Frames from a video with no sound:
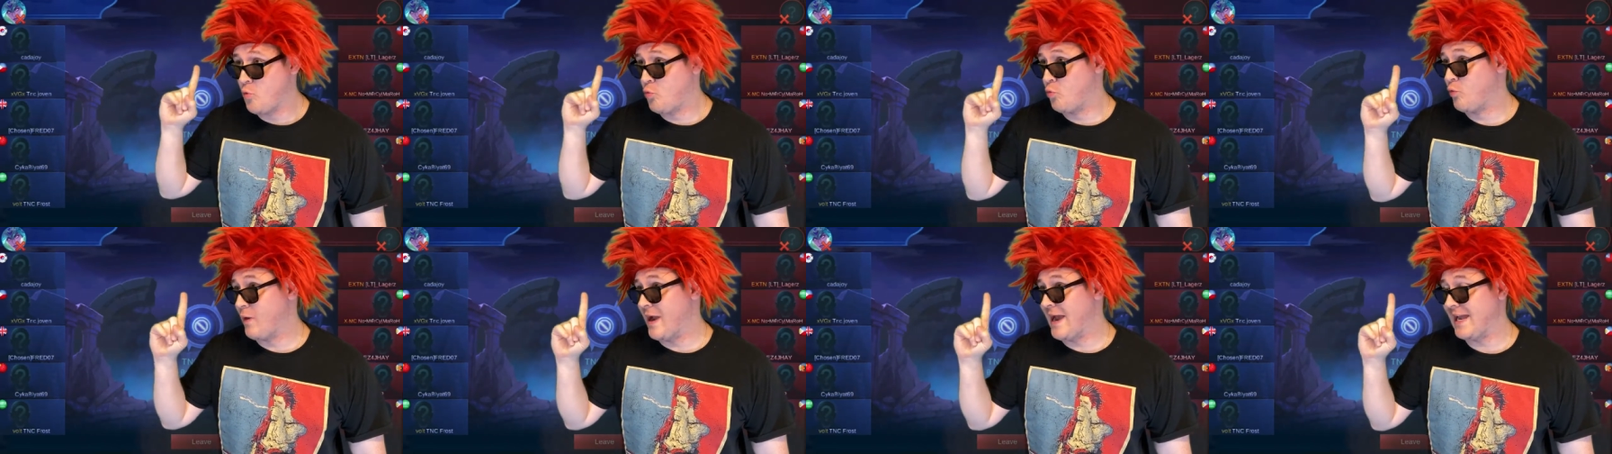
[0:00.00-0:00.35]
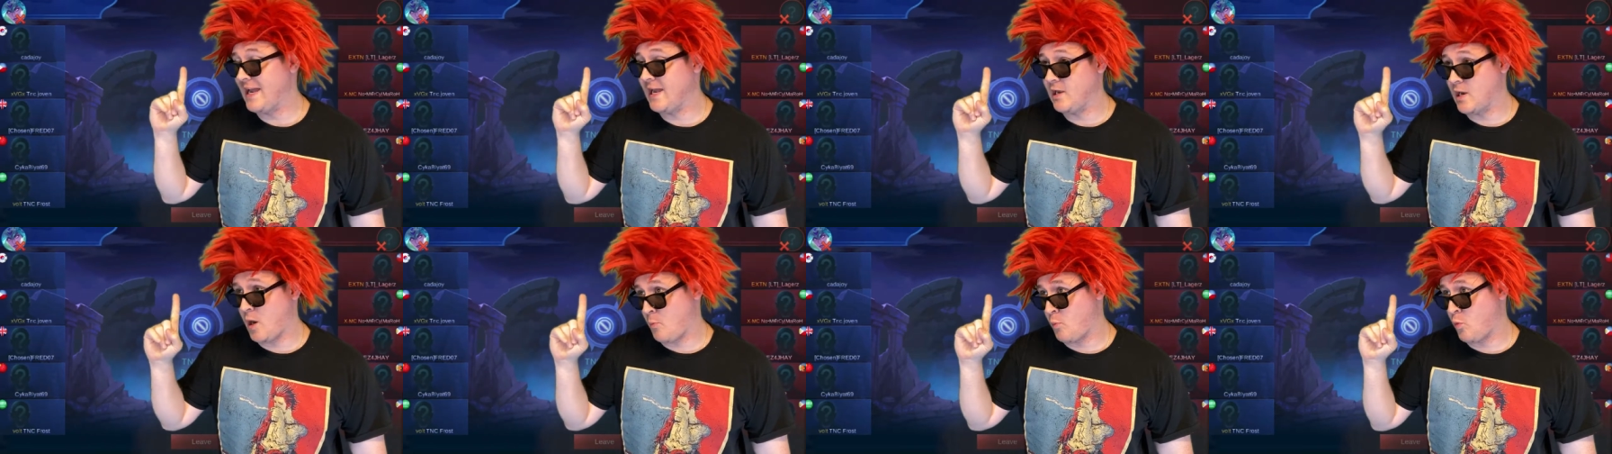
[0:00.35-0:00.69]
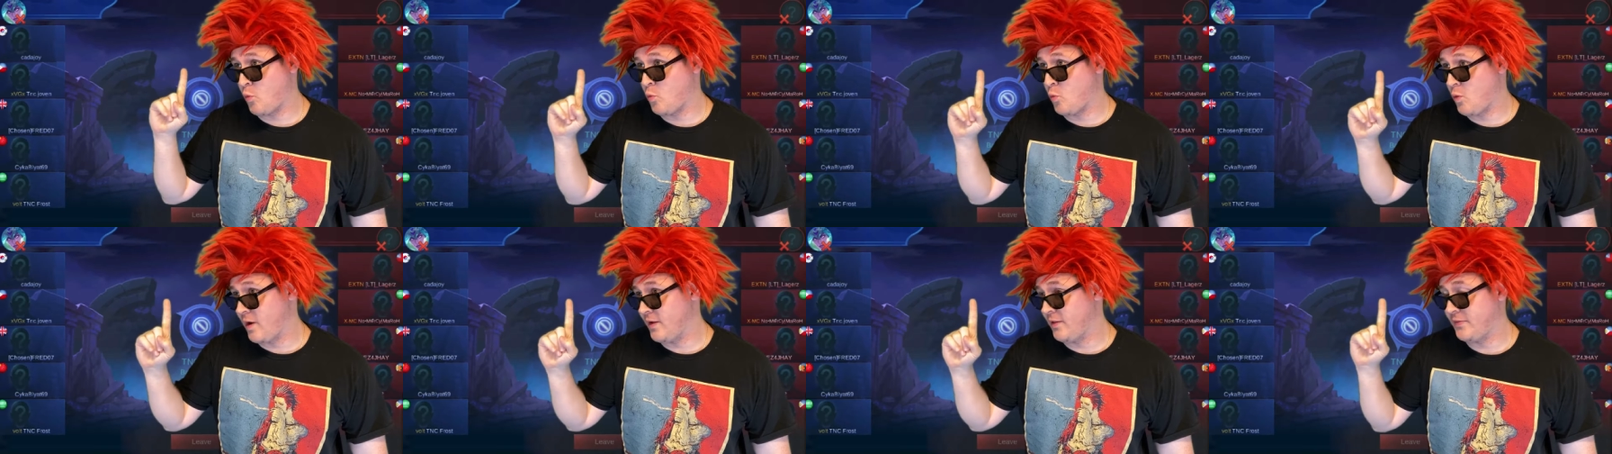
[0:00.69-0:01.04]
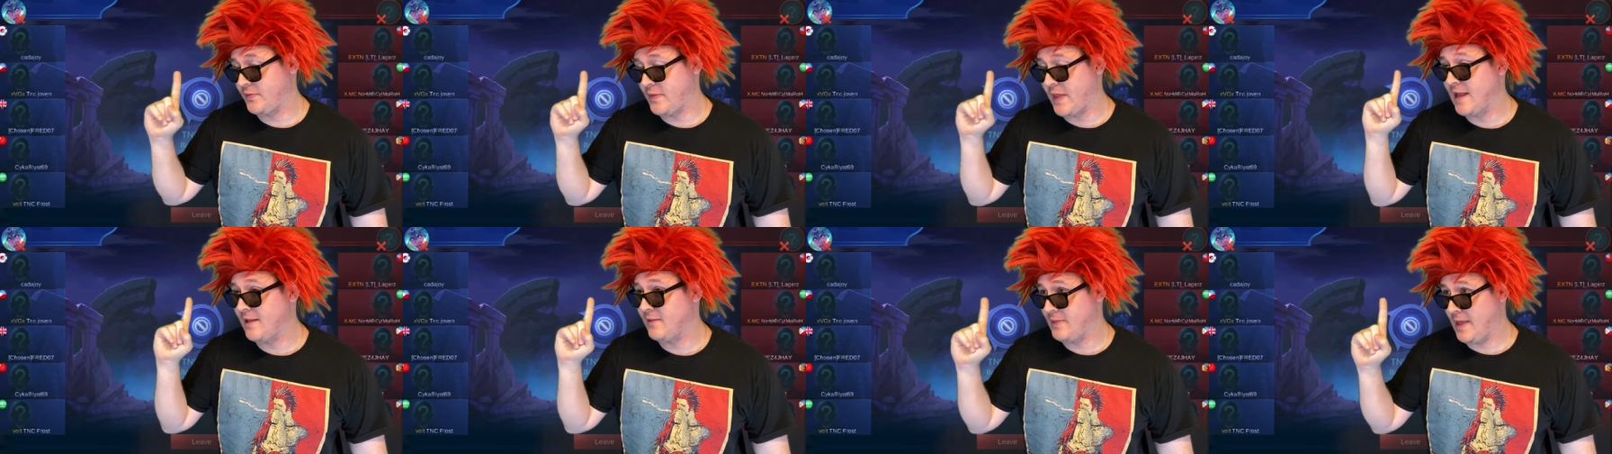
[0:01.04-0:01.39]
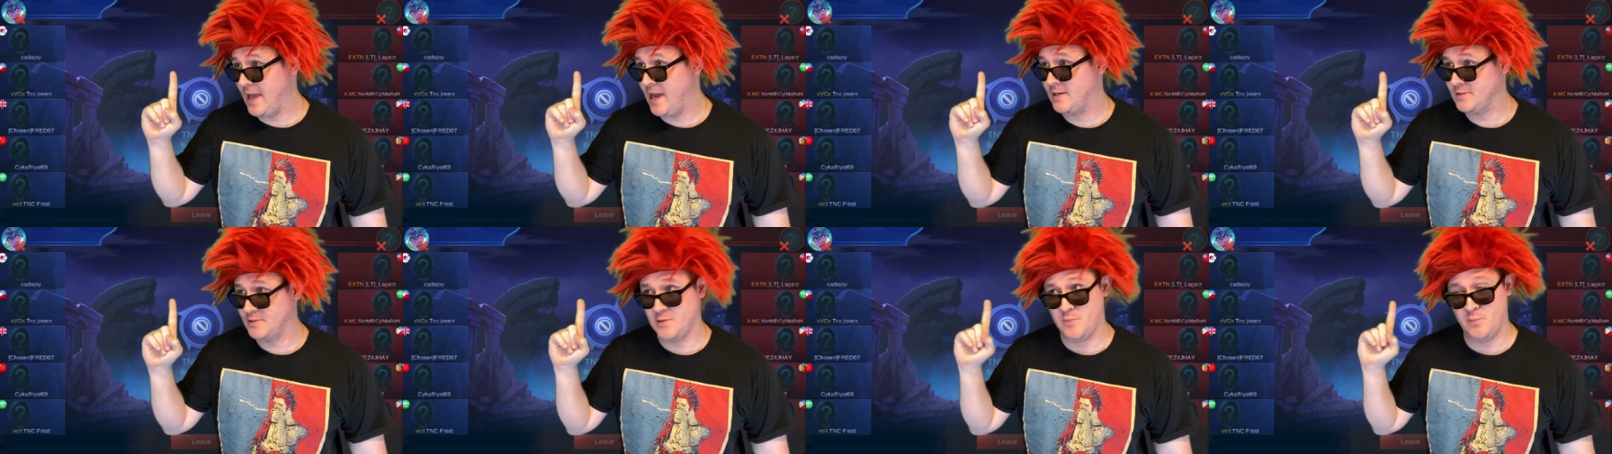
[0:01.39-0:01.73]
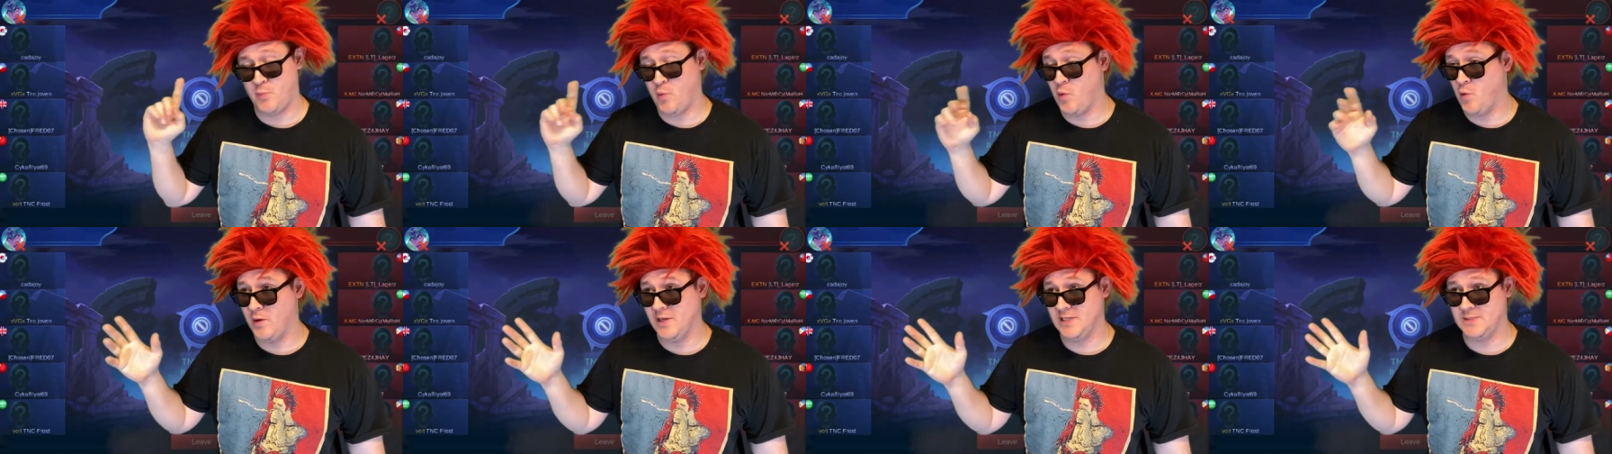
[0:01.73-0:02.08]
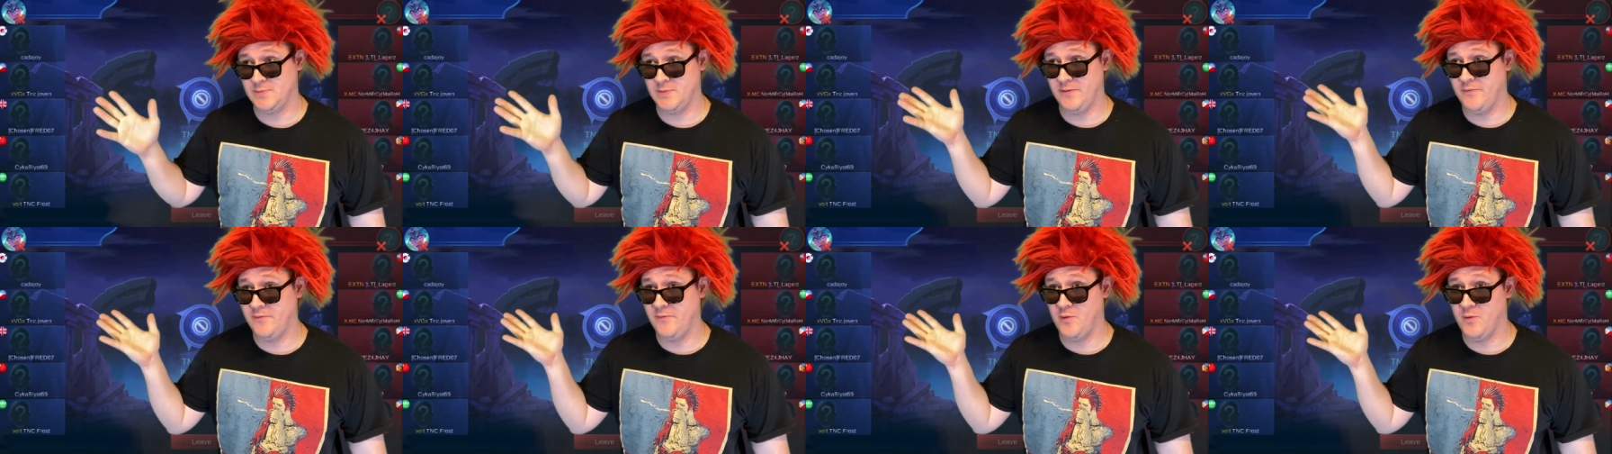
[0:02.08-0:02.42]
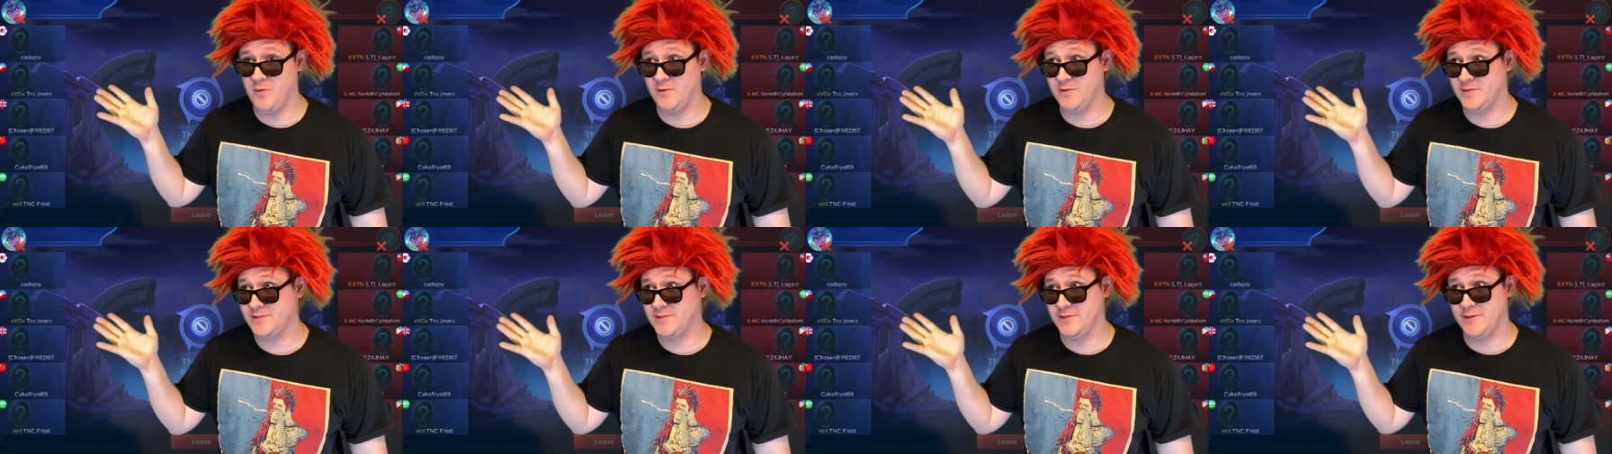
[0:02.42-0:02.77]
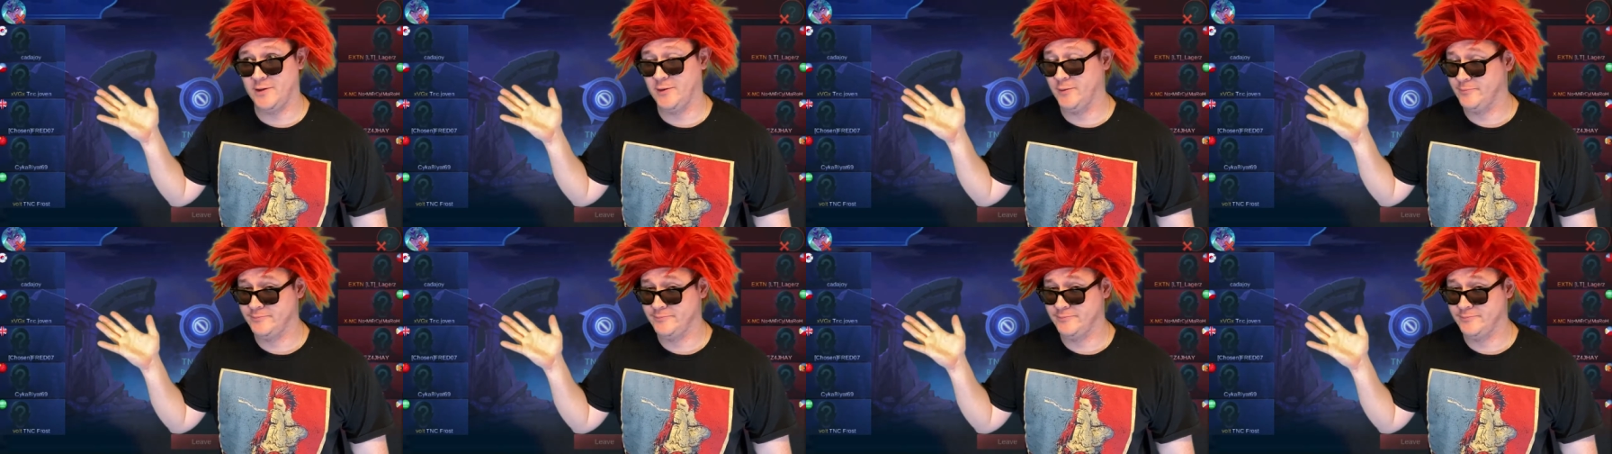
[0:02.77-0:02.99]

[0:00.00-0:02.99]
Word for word: rating number one, 10,000 points before, so.